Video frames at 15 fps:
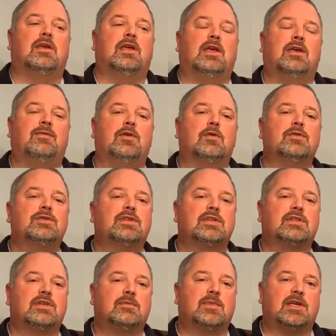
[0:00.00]
If your
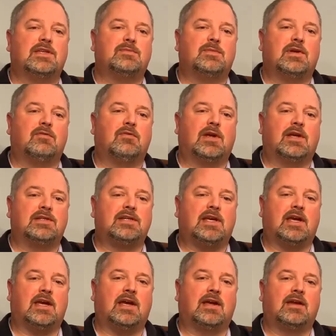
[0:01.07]
system has been red
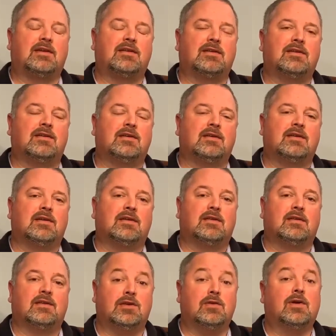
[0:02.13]
tagged,
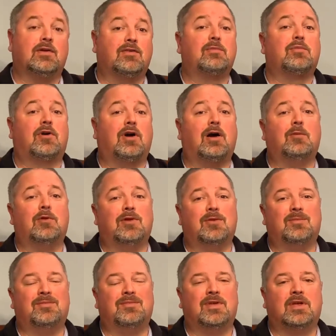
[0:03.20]
you have a
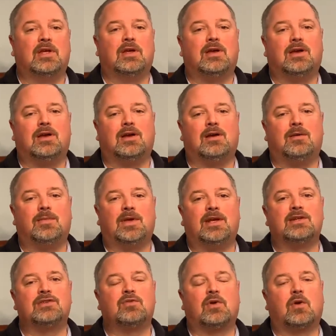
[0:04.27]
problem. It
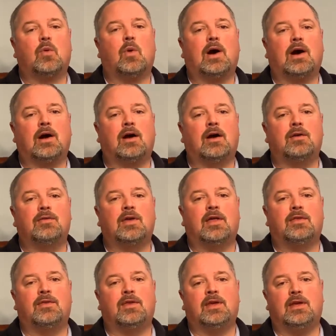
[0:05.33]
is required
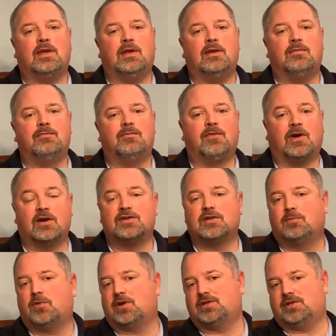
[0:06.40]
that the fire
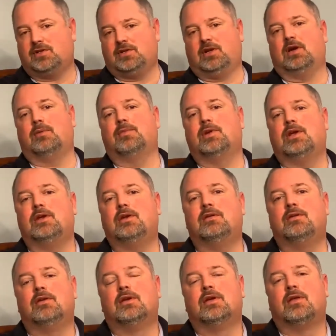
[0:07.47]
suppression company
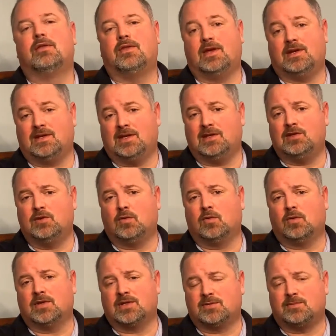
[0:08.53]
that did
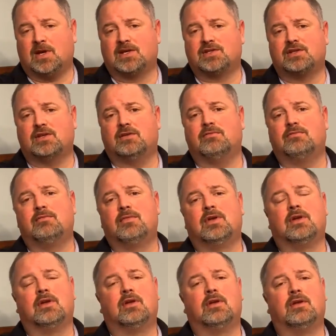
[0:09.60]
your inspection,
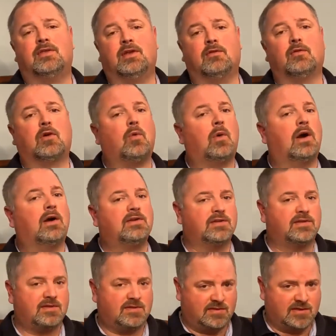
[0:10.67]
they're required to
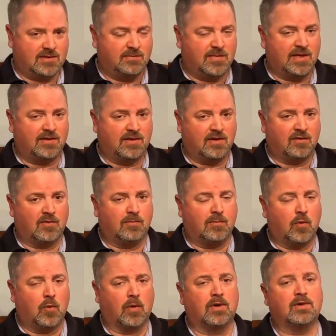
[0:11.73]
submit their
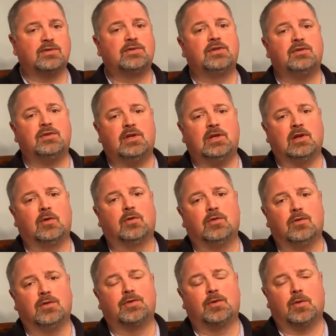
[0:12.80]
report to the
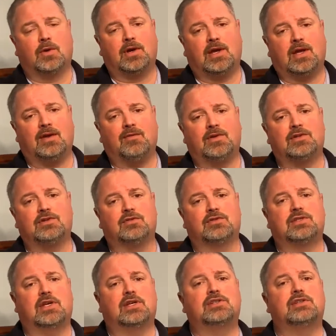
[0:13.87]
local authority having
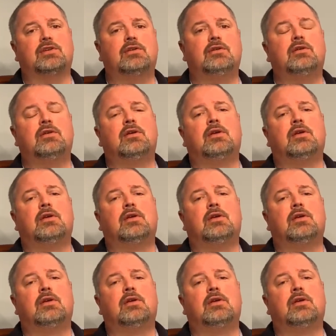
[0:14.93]
jurisdiction.